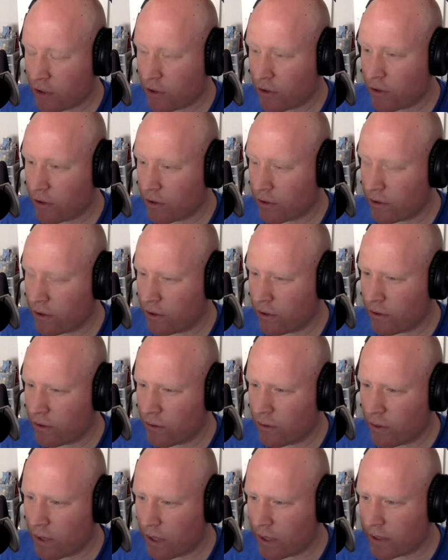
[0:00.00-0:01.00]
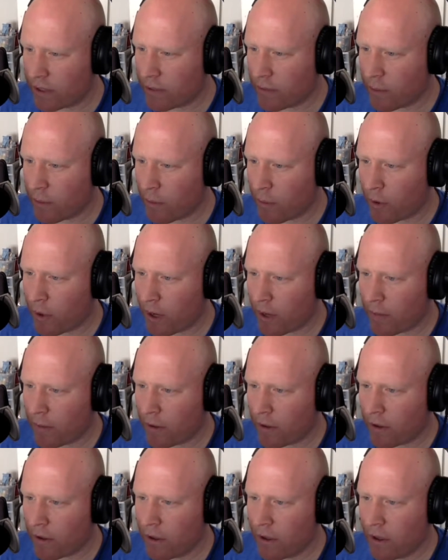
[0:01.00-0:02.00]
Josh Earl do at Simple
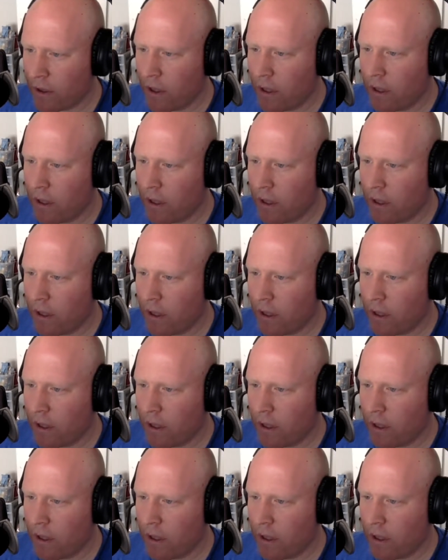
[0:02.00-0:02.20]
Programmer.